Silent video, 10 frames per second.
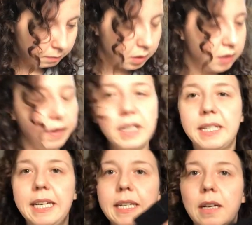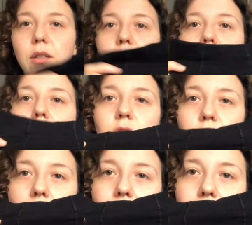it's very detailed on the crotch
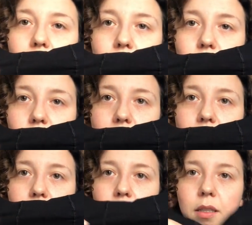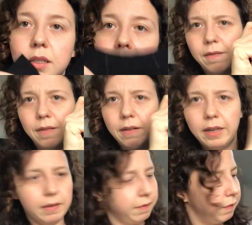area. Jesus.
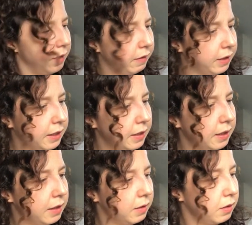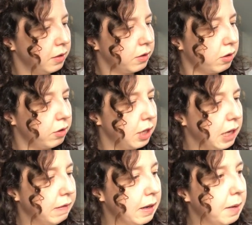Very, very detailed on the crotch
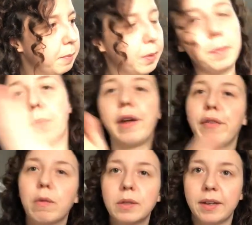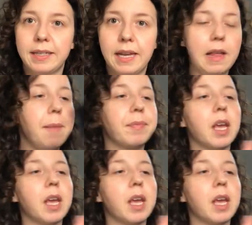area. But whatever, no one's going to see that.